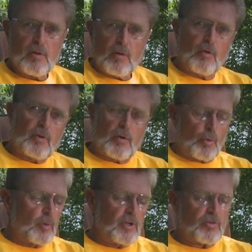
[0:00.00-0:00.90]
Those are
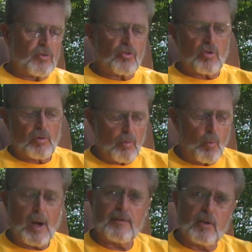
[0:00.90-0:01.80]
the reasons
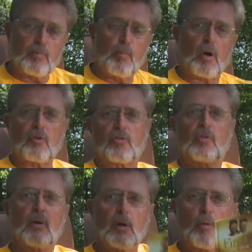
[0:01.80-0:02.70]
why these
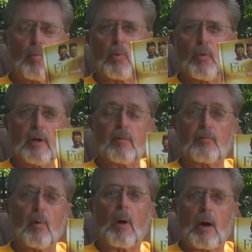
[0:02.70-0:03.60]
books were
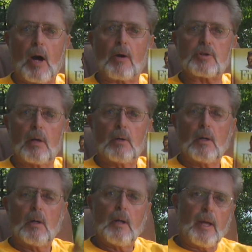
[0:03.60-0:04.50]
written from our heart.
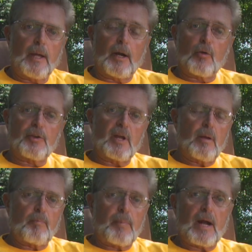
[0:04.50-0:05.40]
And the
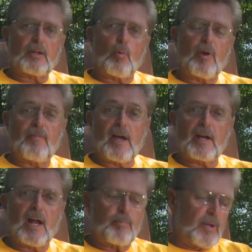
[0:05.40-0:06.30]
impact that we've
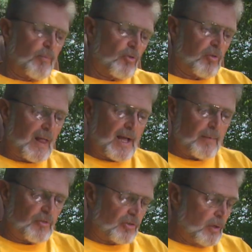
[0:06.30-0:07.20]
had on people's
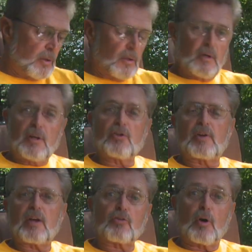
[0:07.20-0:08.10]
lives
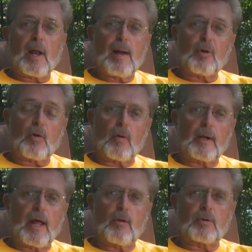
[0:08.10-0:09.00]
is astronomical,
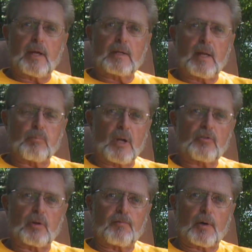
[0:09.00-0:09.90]
and I don't take that
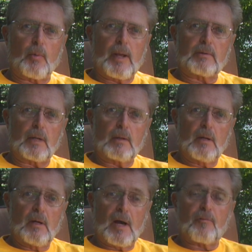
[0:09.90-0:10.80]
blessing for granted.
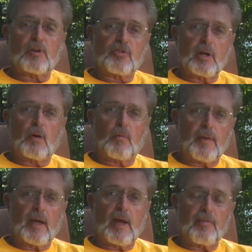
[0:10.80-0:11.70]
Every single
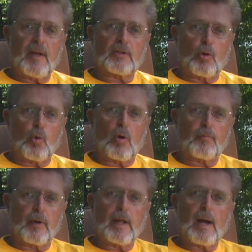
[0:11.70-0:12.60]
day, I thank the Lord
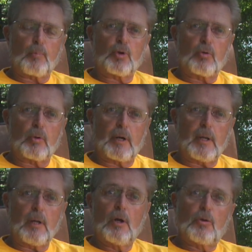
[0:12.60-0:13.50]
for the
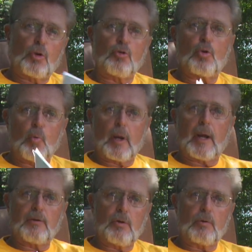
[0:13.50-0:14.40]
opportunity to do
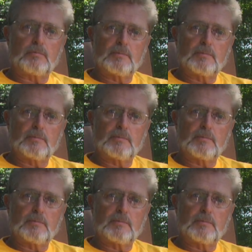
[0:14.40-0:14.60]
what I do.